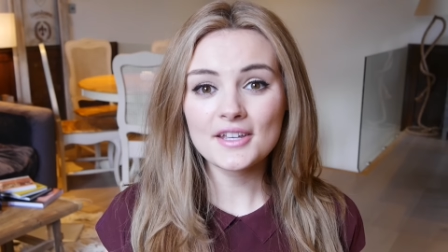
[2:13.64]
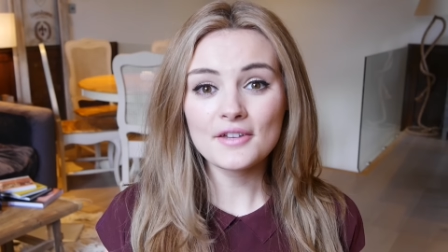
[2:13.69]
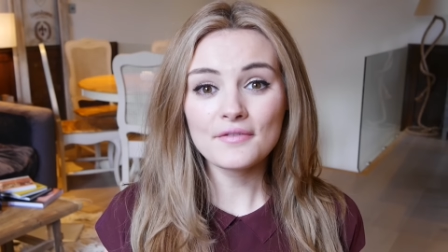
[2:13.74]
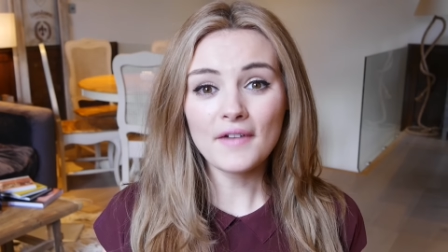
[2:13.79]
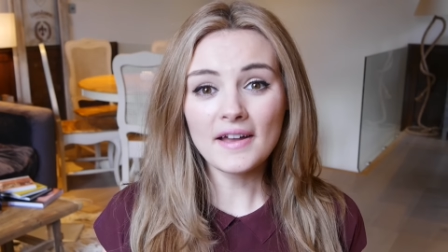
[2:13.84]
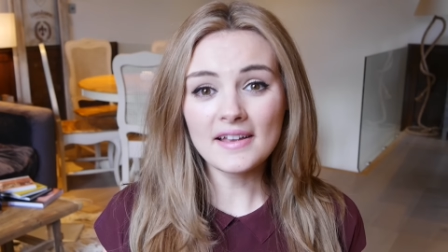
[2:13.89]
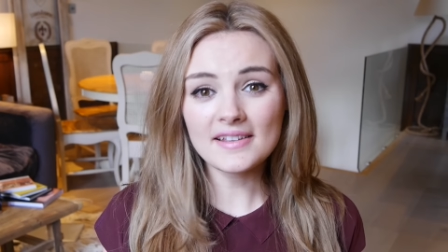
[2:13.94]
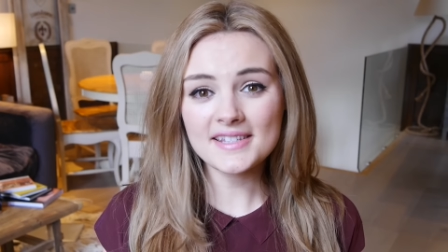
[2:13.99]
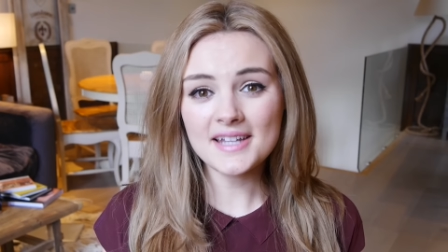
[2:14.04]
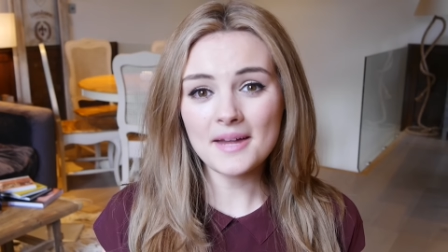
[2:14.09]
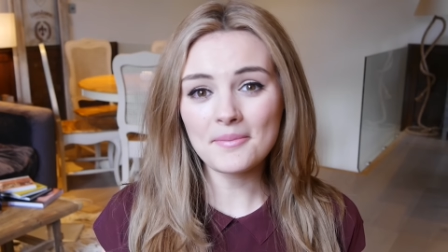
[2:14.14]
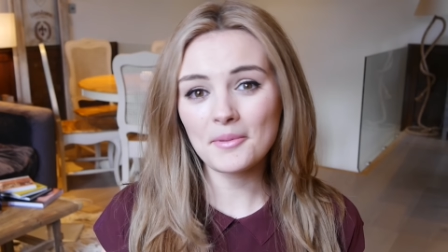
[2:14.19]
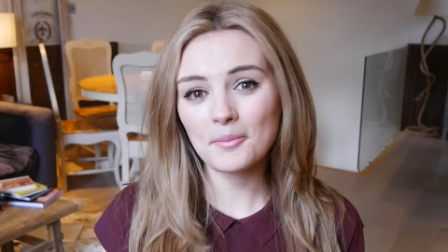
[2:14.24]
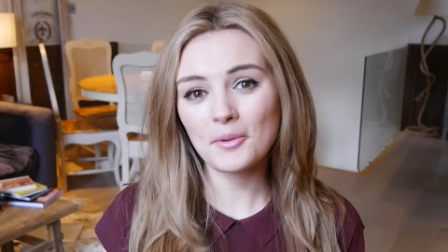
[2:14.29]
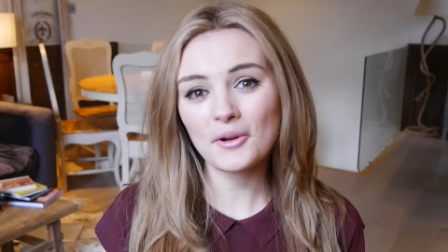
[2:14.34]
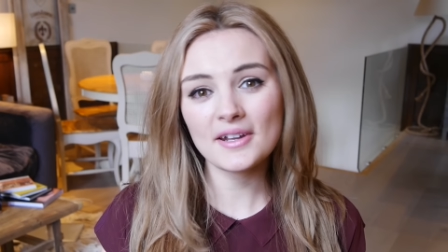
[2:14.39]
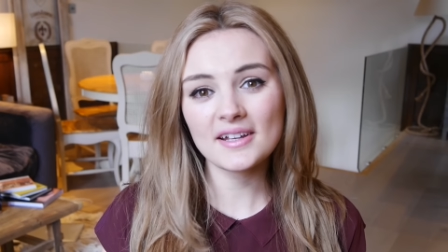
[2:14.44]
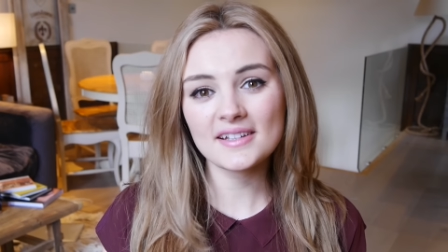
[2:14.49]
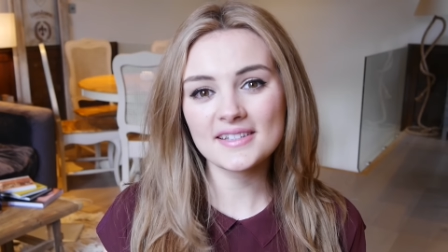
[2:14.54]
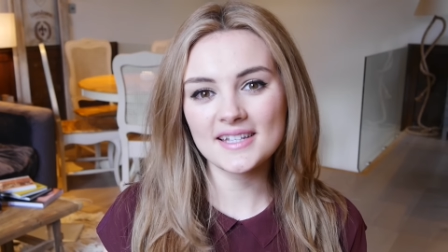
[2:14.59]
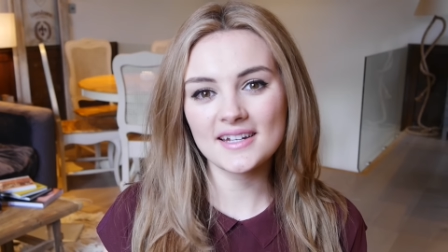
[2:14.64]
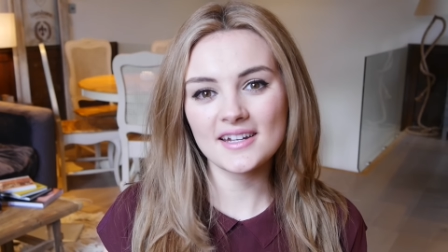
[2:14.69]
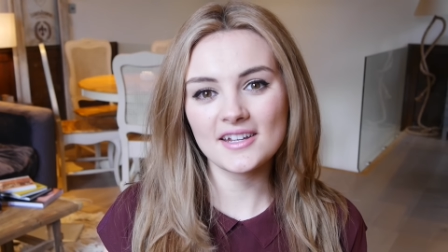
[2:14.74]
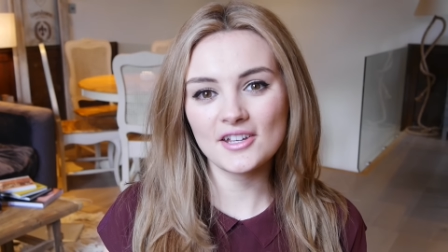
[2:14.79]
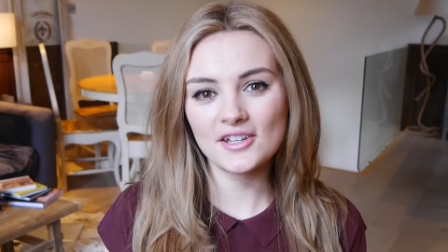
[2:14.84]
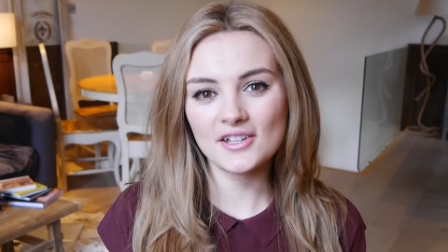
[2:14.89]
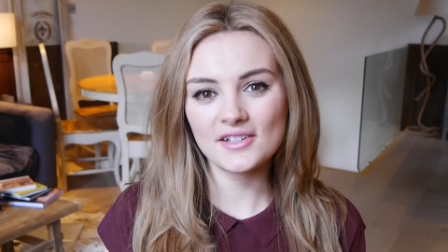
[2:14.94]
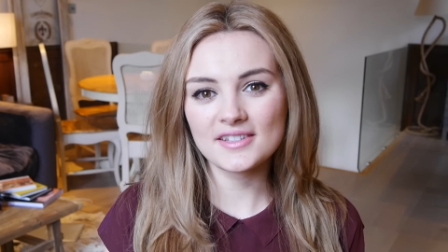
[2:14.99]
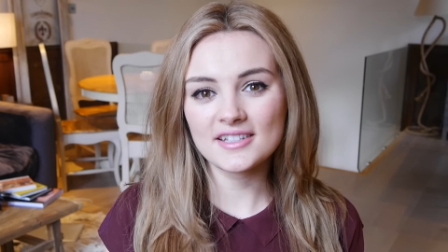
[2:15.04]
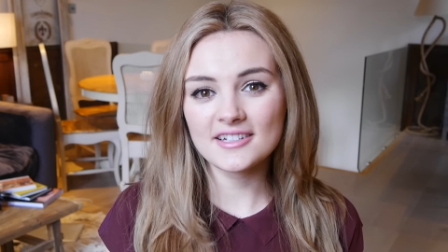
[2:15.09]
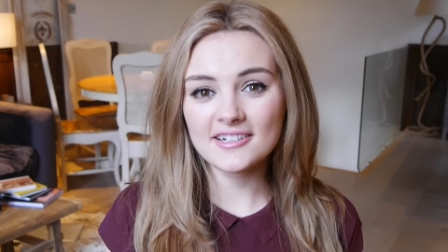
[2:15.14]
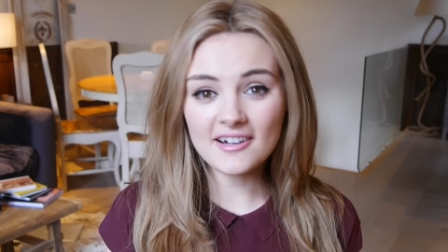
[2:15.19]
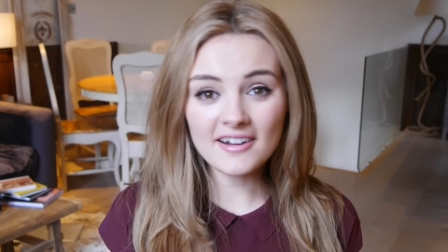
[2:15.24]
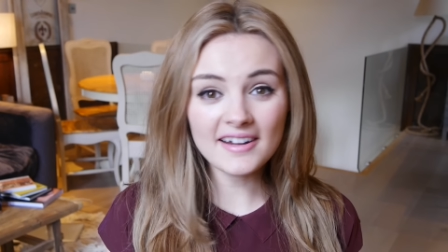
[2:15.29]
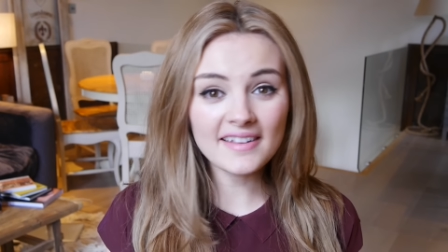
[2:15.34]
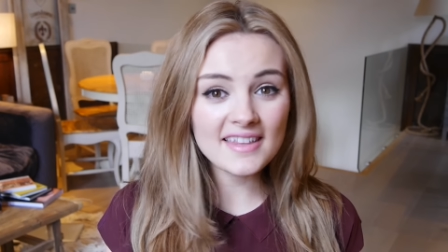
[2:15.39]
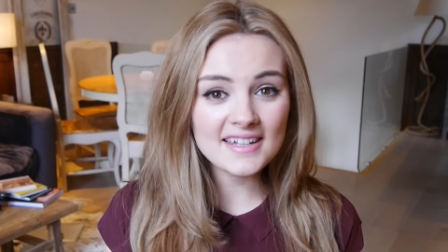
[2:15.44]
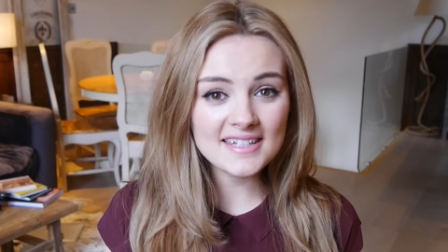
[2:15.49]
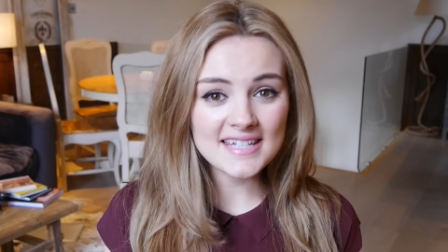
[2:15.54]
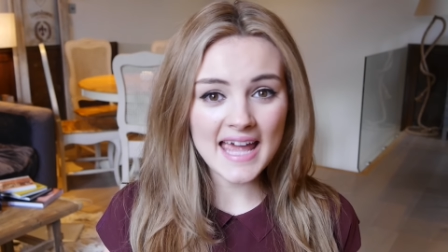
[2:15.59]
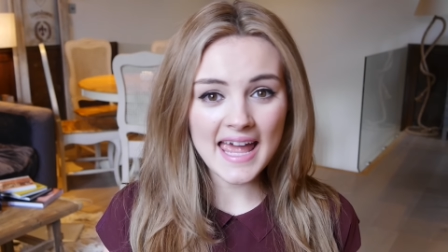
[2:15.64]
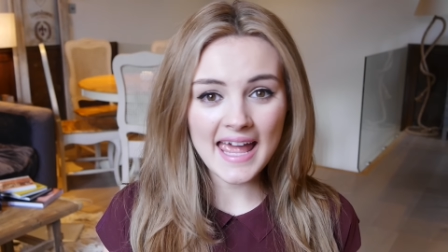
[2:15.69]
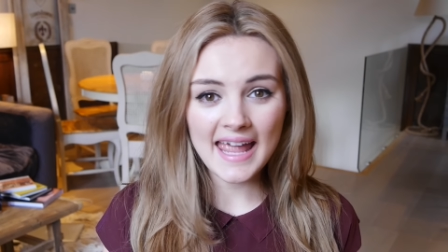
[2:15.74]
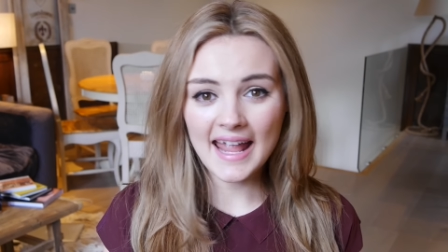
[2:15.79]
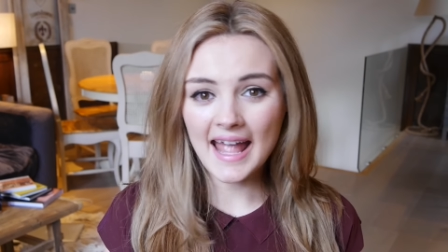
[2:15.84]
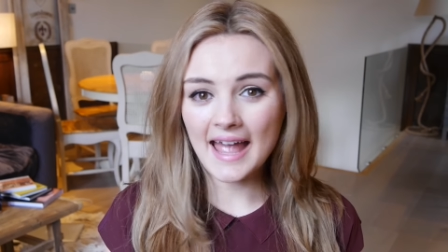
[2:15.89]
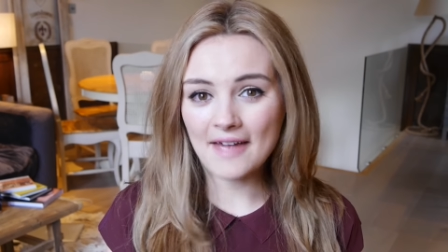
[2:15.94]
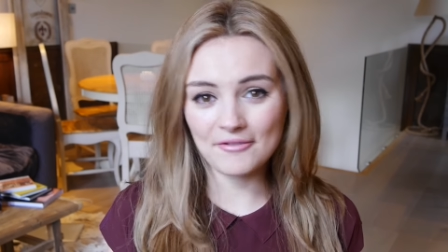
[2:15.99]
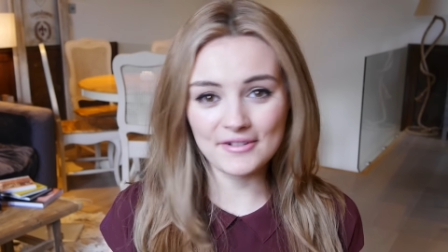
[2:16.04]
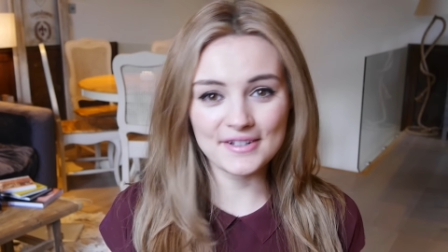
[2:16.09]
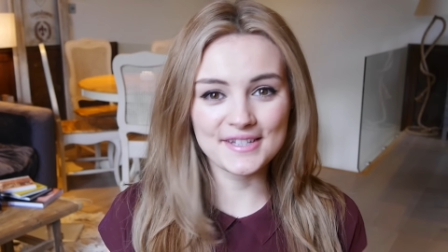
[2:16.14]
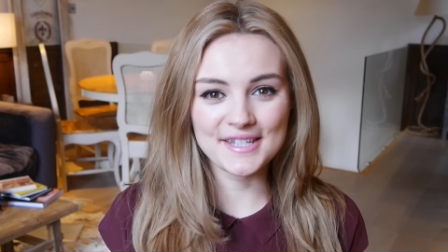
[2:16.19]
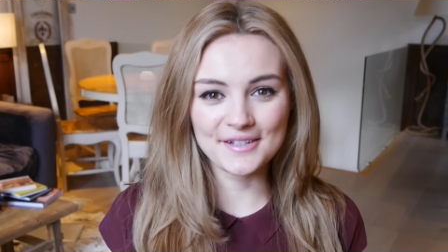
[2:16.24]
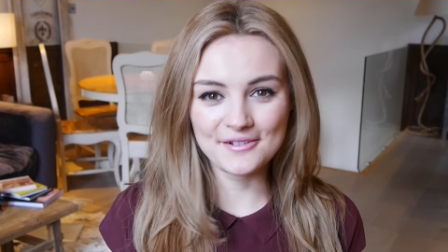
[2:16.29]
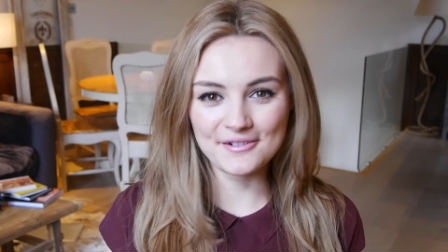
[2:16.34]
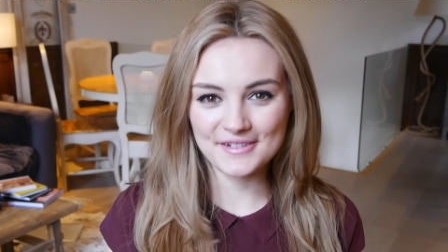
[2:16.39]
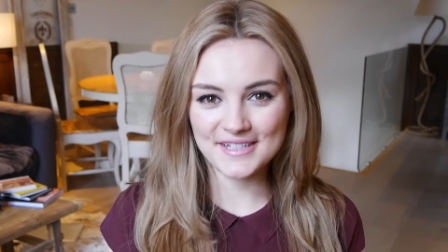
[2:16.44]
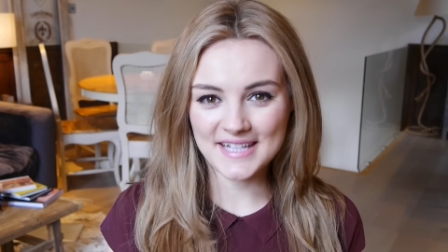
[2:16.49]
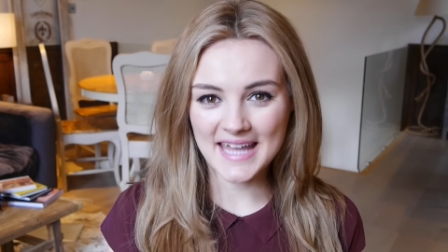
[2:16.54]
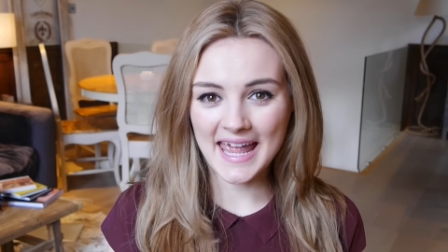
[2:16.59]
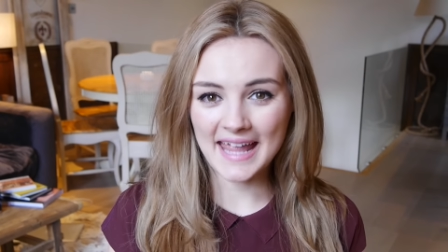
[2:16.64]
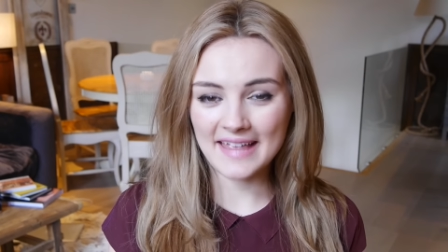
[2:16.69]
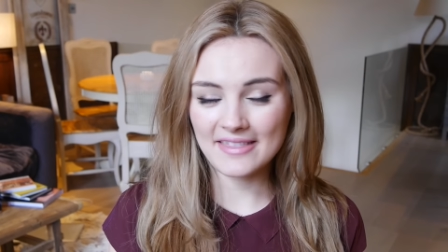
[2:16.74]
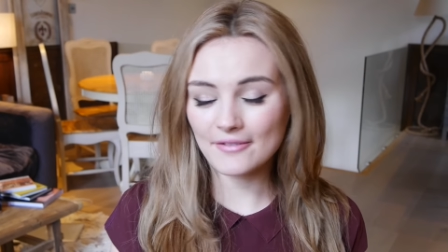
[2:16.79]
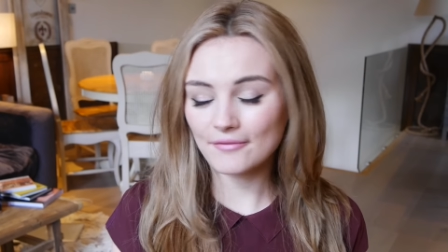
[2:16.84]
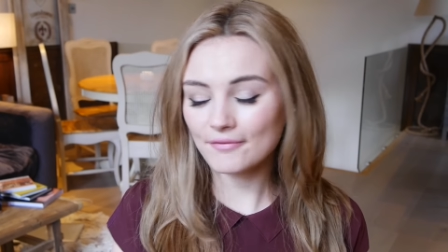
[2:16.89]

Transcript: So first up, the products that I use during the day, every single day.